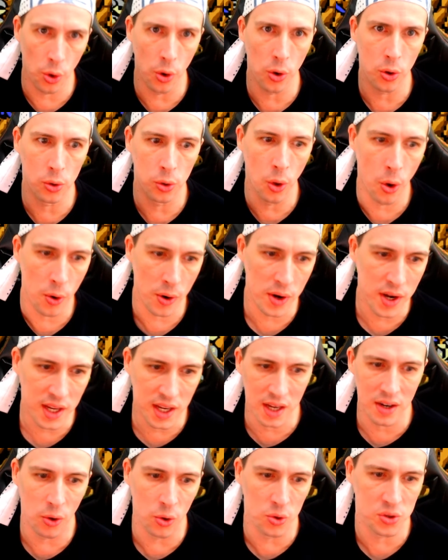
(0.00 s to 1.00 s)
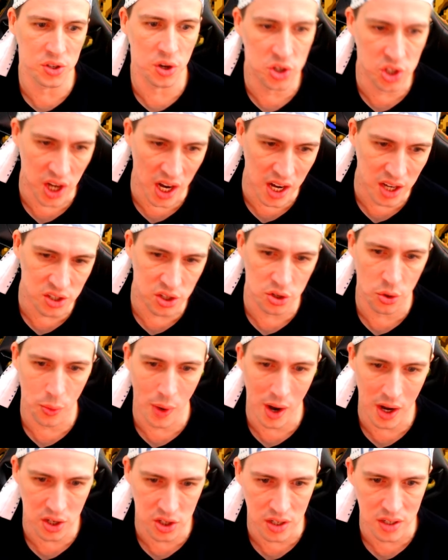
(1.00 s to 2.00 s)
claw, and he can also change the
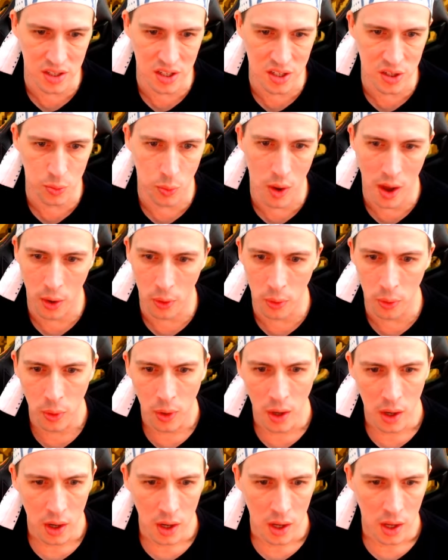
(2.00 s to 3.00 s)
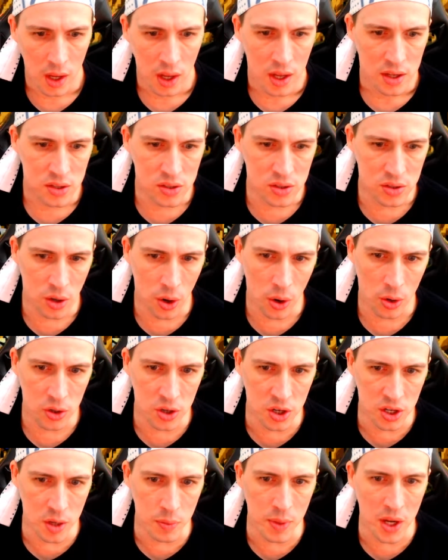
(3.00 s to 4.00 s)
directions as well. So you
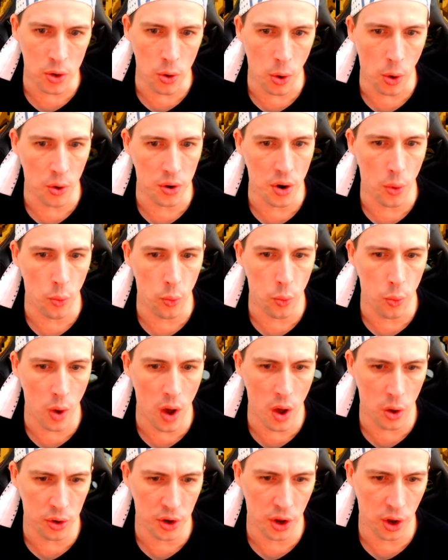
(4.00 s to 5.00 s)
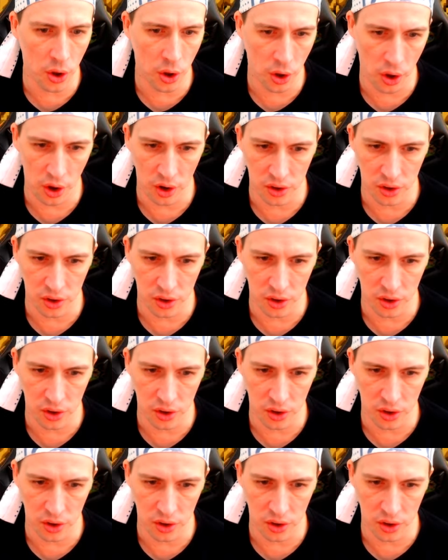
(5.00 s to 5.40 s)
can be caught in a world of hurt